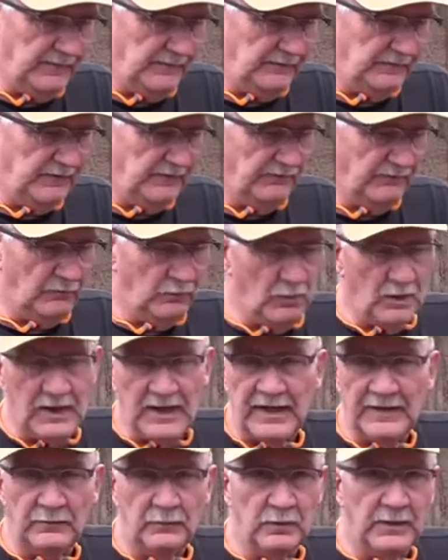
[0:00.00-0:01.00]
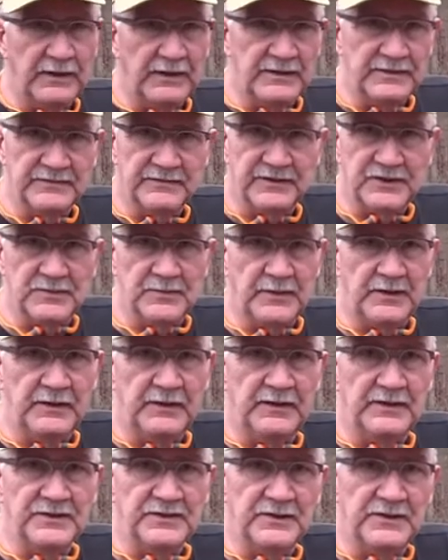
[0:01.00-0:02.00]
mean, we have a wide range of
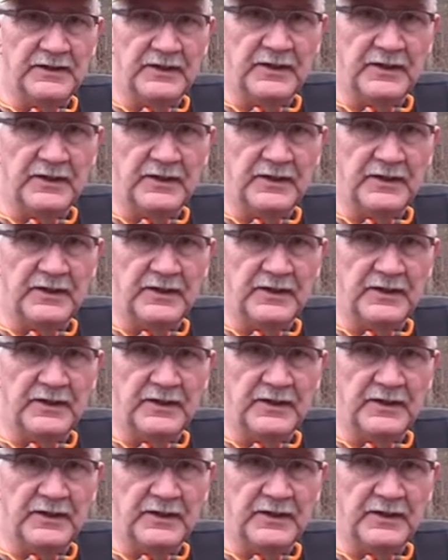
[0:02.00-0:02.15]
experience in the